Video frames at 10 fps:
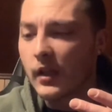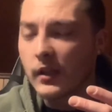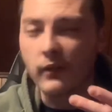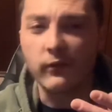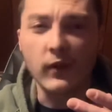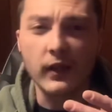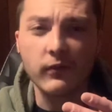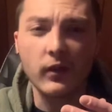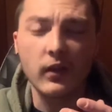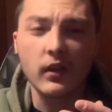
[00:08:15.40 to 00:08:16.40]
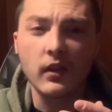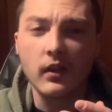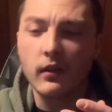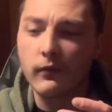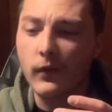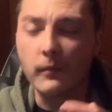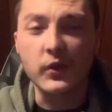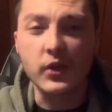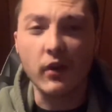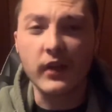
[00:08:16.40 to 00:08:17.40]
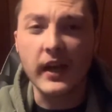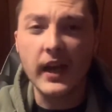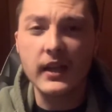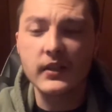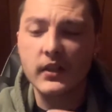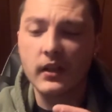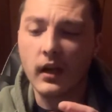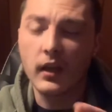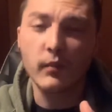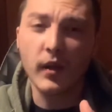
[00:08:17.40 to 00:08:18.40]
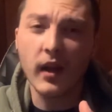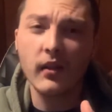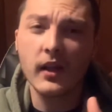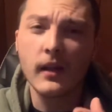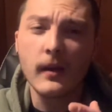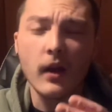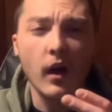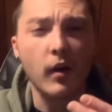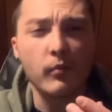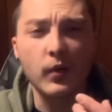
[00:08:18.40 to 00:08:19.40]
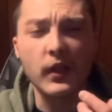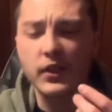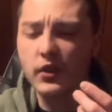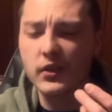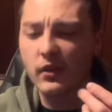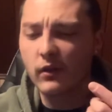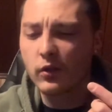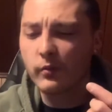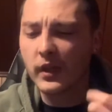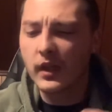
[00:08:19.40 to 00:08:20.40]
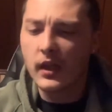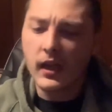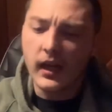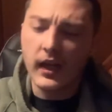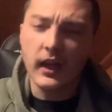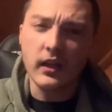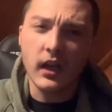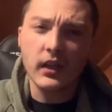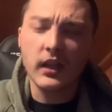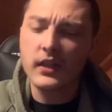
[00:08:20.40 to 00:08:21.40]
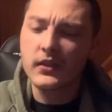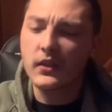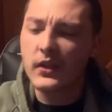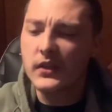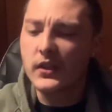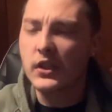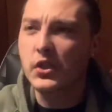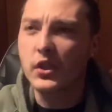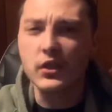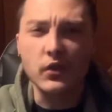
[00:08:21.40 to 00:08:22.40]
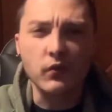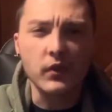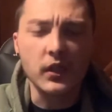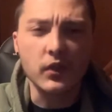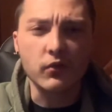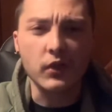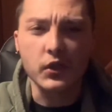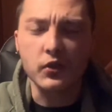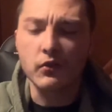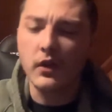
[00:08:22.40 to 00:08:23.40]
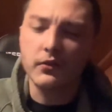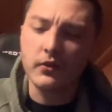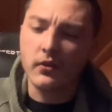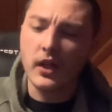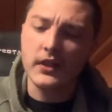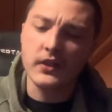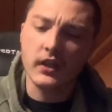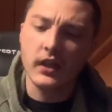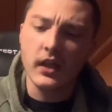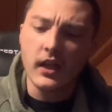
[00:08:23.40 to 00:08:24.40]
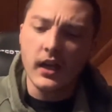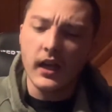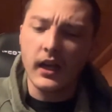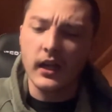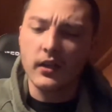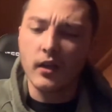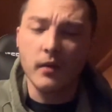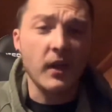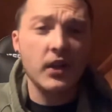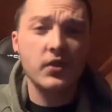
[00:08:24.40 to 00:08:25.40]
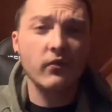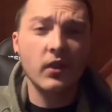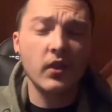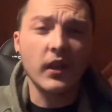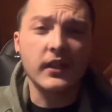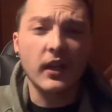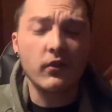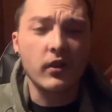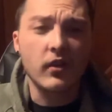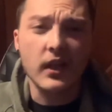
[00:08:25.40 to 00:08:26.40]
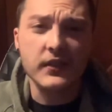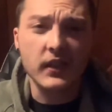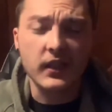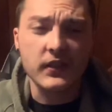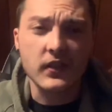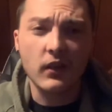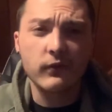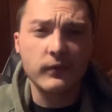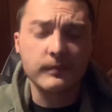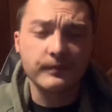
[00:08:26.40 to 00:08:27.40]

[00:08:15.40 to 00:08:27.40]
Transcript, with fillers: the flavor from the sherry cask on the palate. Um, but it's just a little bit and I think it's a nice addition to the traditional Elgin Classic. And um, I actually really like the Elgin Classic itself.